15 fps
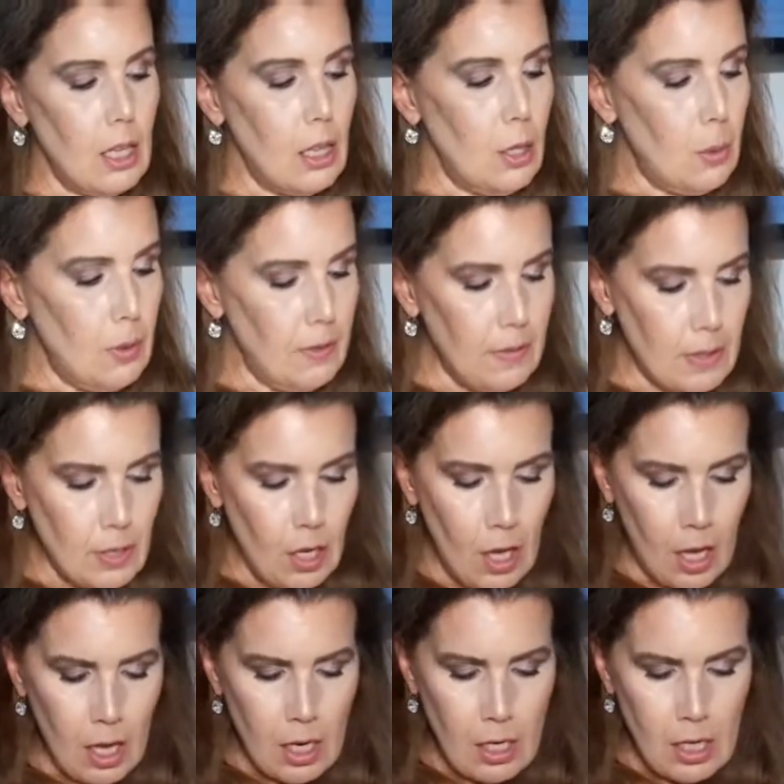Louis
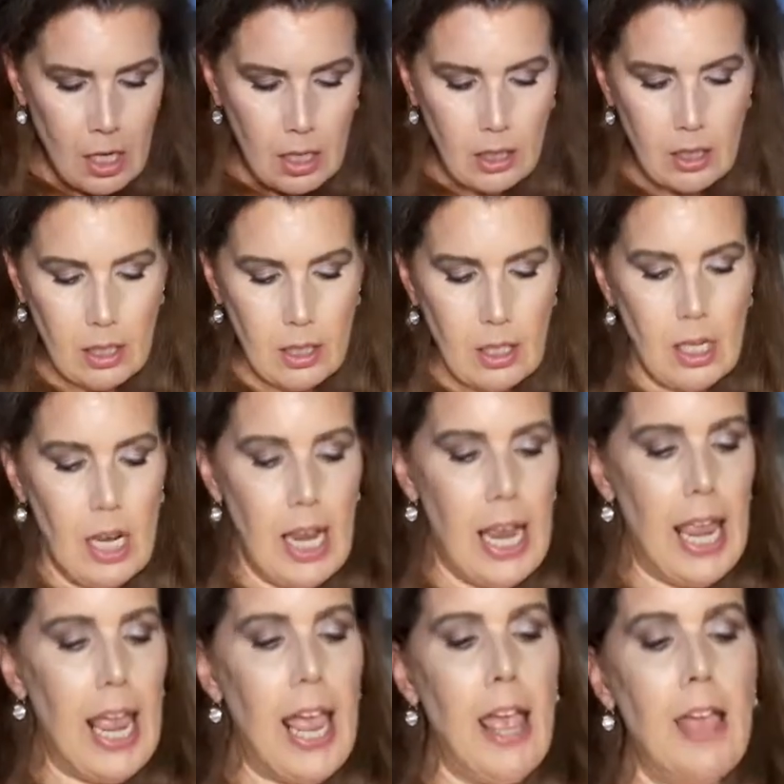Vuitton,
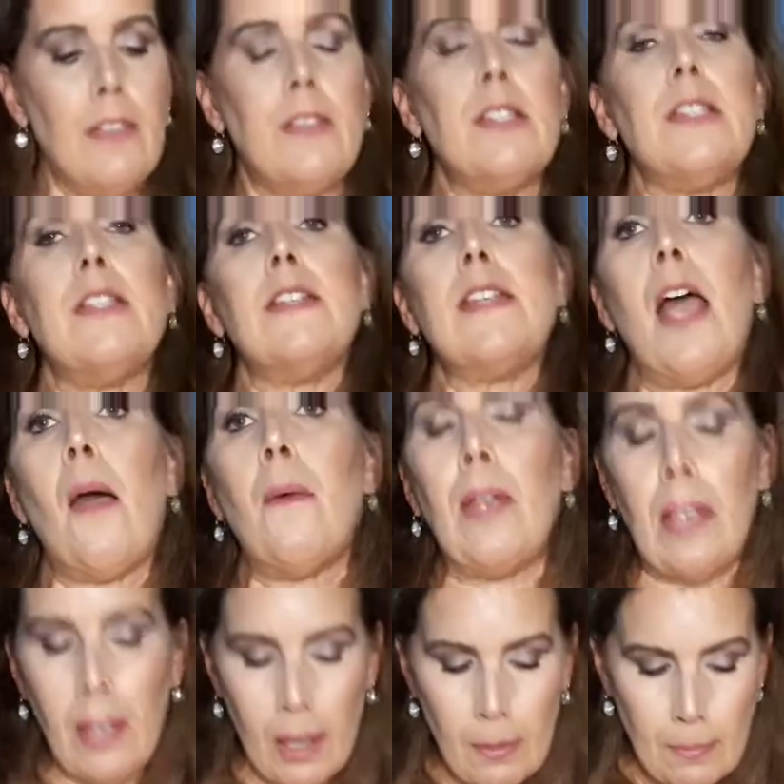and this is how
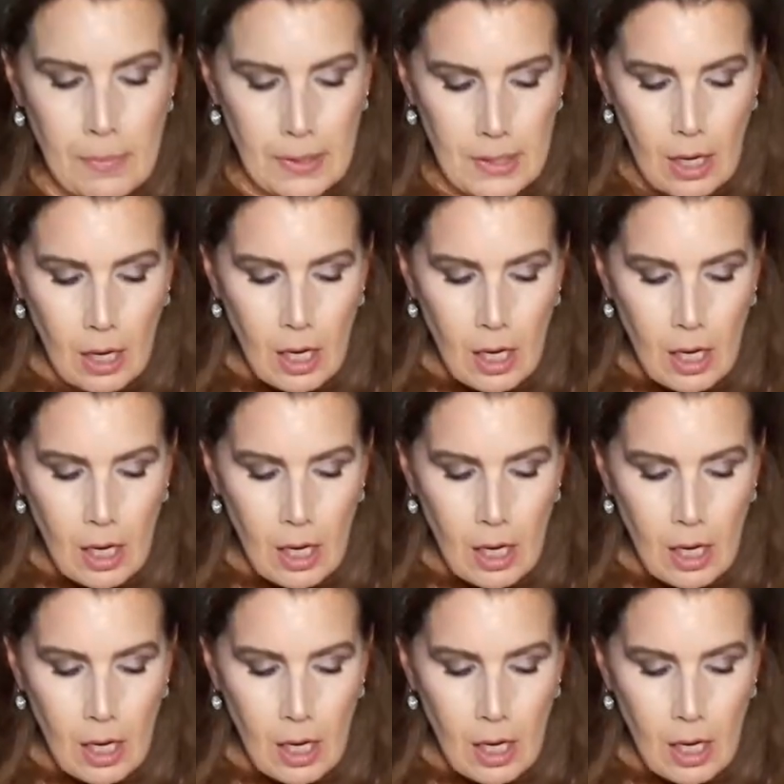it comes.